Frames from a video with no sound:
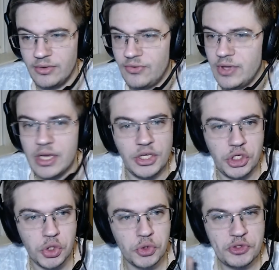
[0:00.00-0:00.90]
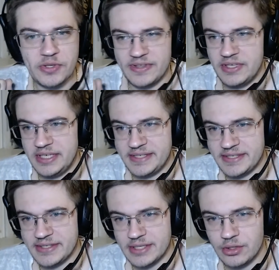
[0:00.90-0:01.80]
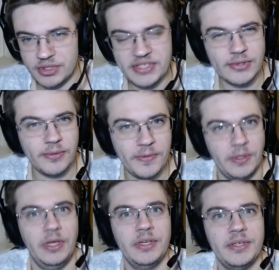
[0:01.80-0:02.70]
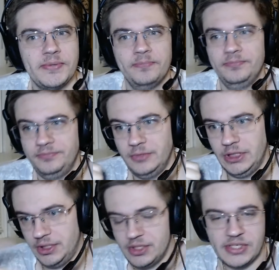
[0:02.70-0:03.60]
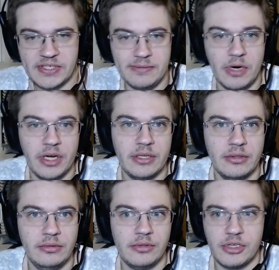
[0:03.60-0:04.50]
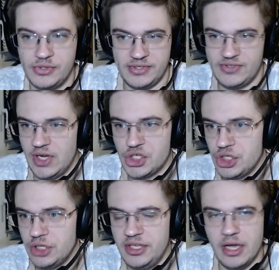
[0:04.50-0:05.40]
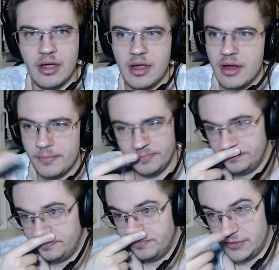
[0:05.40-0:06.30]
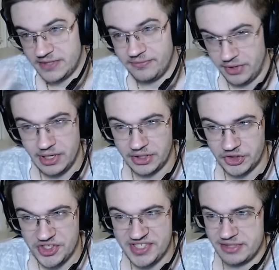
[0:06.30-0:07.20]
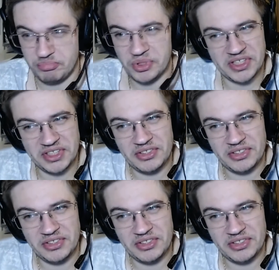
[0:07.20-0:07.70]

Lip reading: They used these crystal things, and that's smart because it's actually yeah, it's free electricity. But